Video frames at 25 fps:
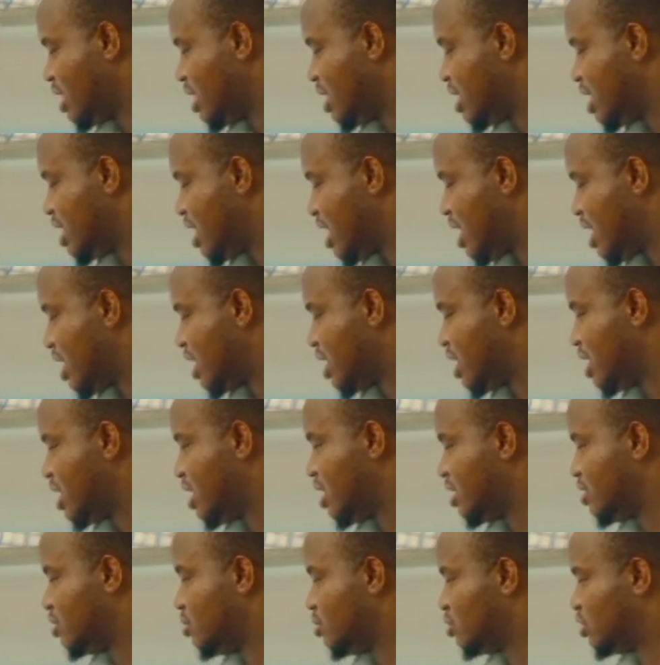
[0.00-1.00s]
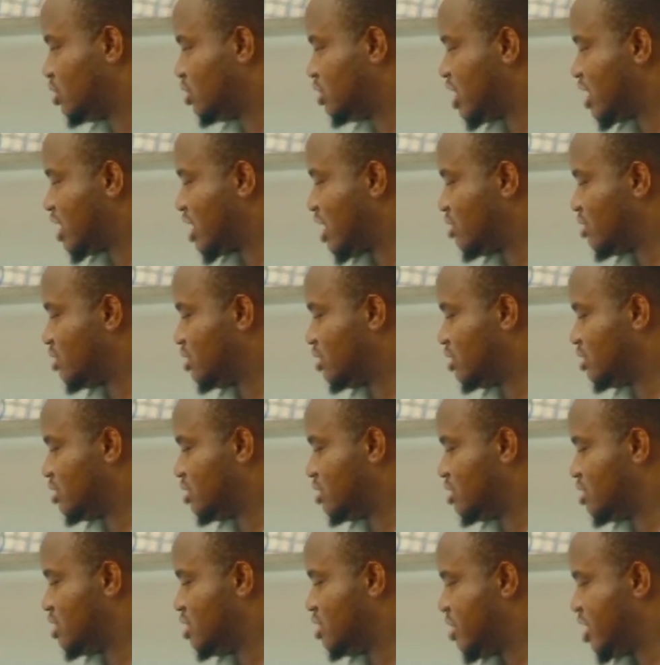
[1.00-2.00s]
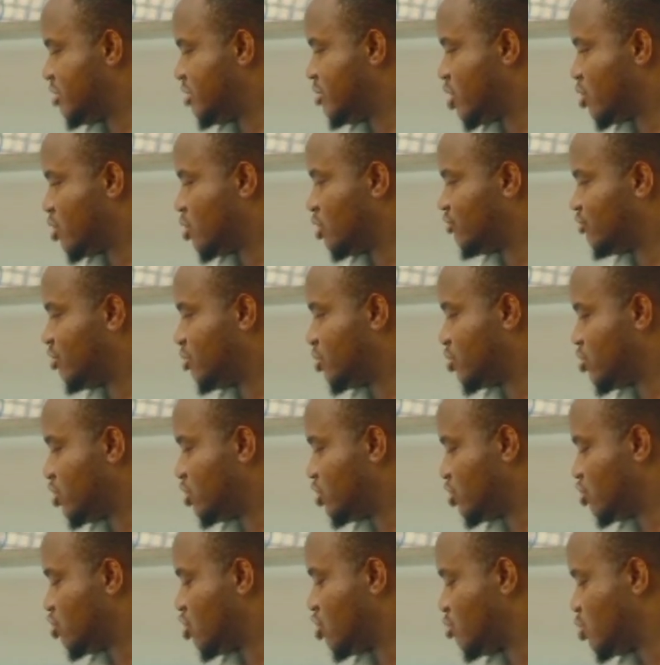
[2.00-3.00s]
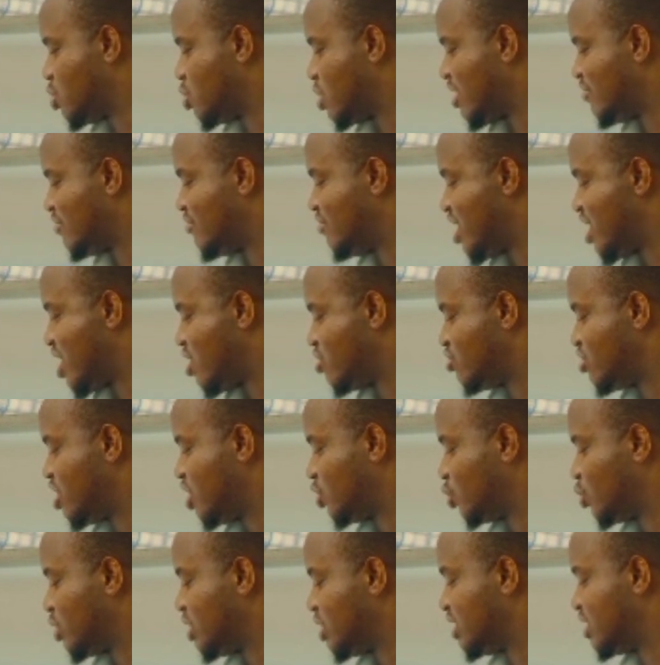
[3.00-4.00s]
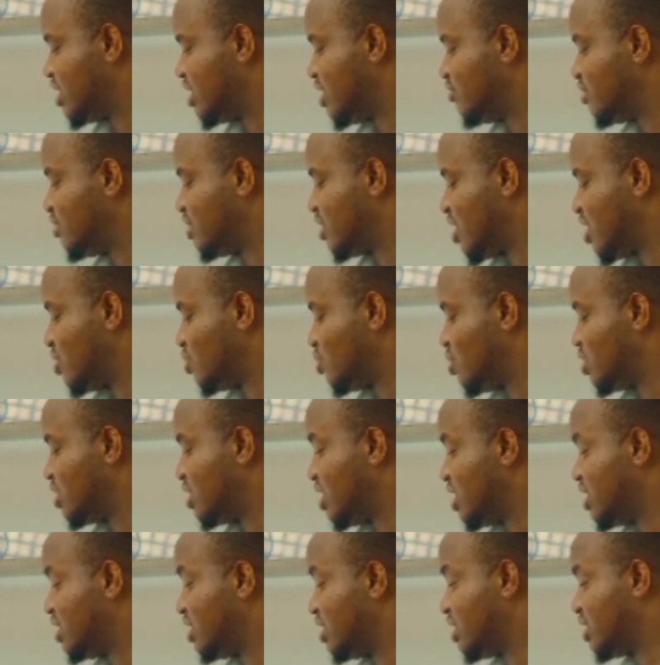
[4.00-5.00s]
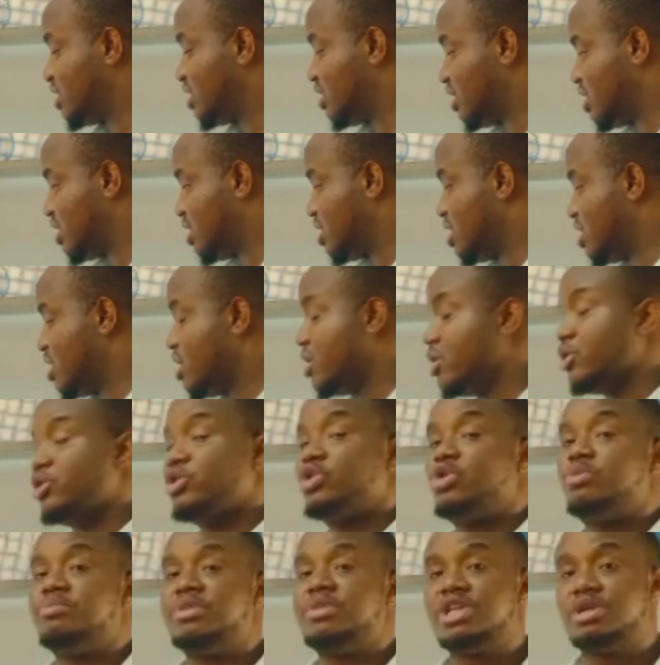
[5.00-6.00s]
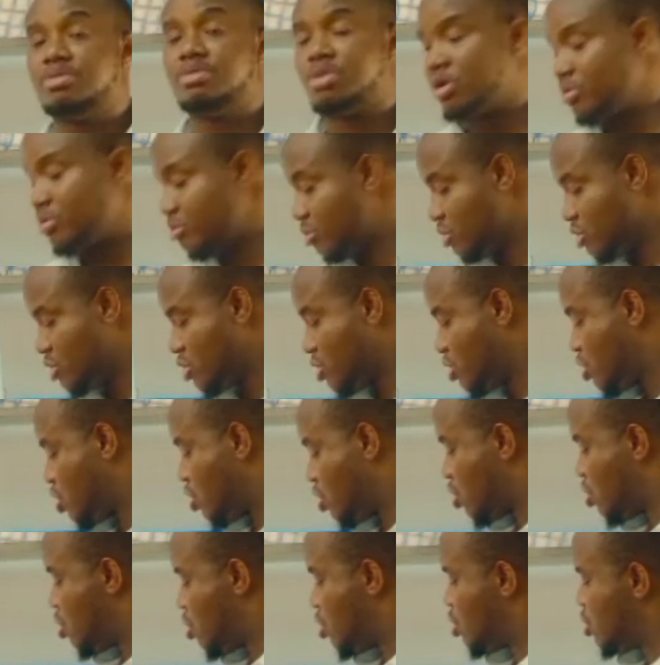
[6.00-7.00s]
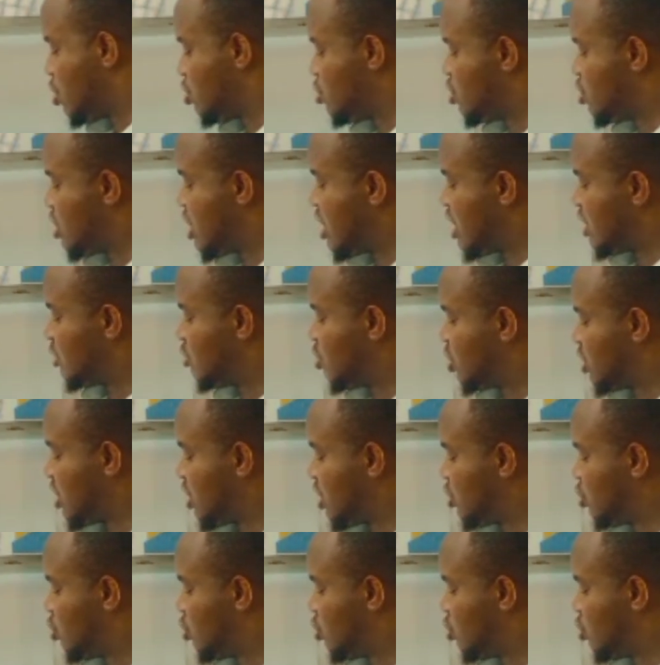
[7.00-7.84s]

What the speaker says: Here, you take out the management cost from the gross income, you have 927,360, minimum, or you get as much as